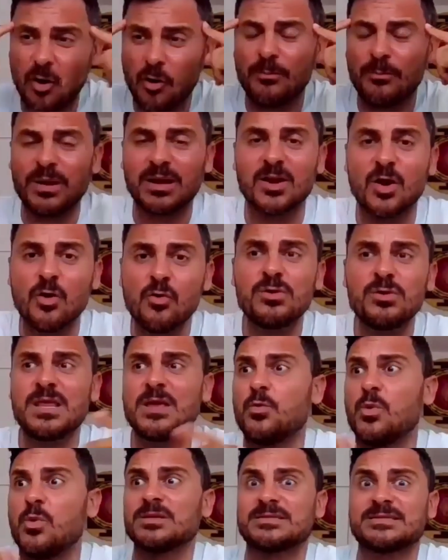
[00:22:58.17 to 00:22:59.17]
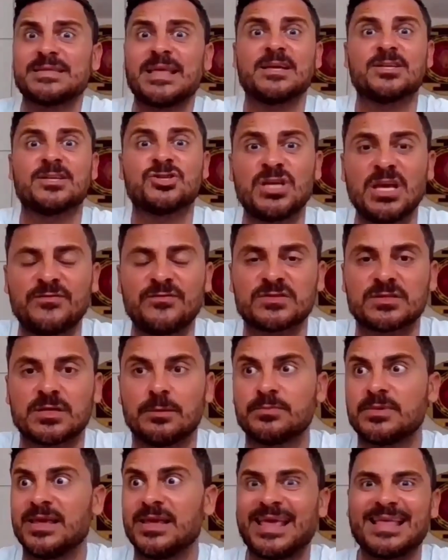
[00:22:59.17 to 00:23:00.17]
go baloney once they achieve
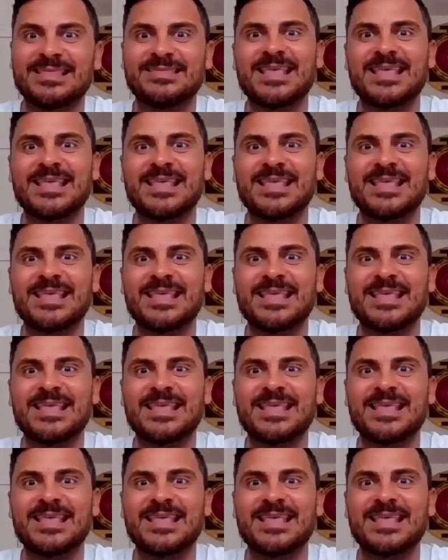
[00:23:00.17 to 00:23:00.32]
something